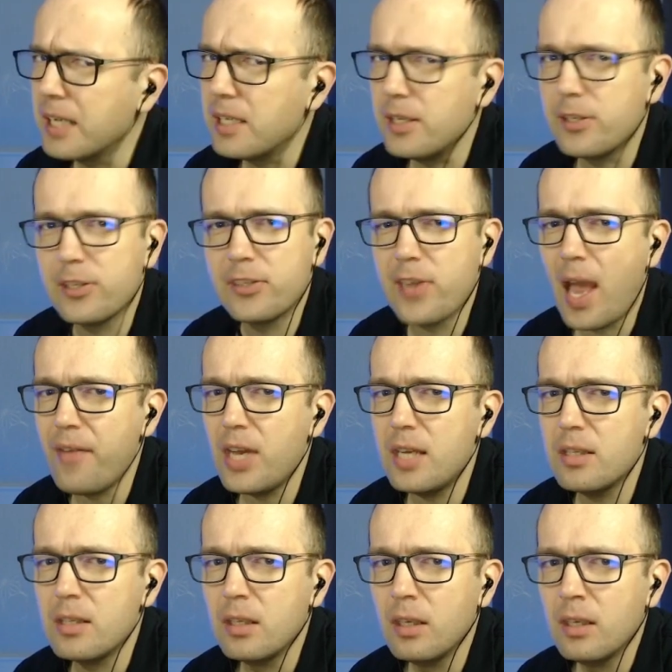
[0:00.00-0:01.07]

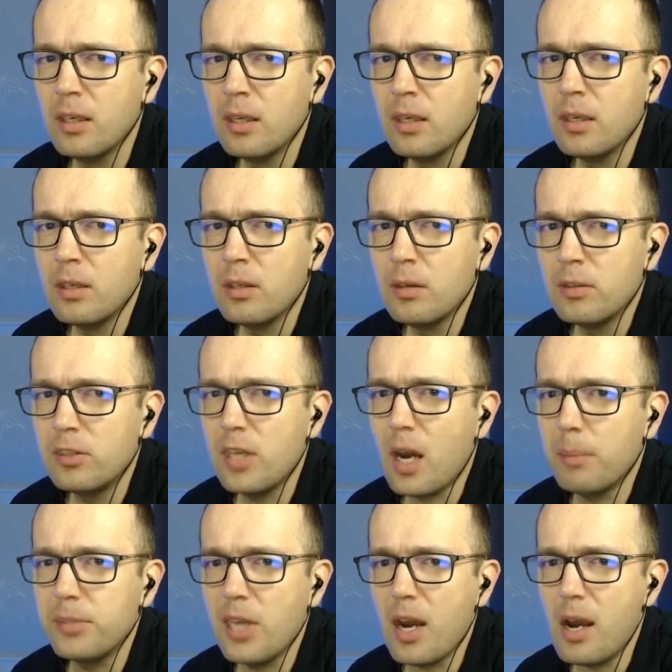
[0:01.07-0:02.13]
e7,
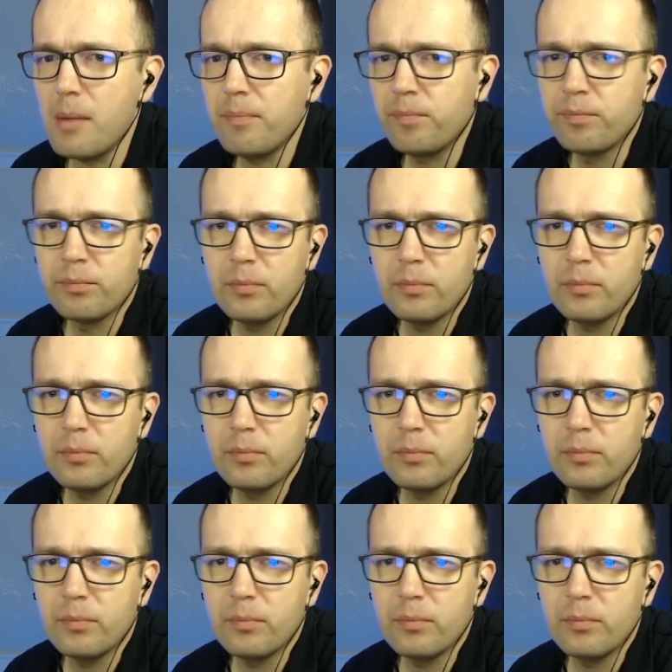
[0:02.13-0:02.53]
nyam nyam.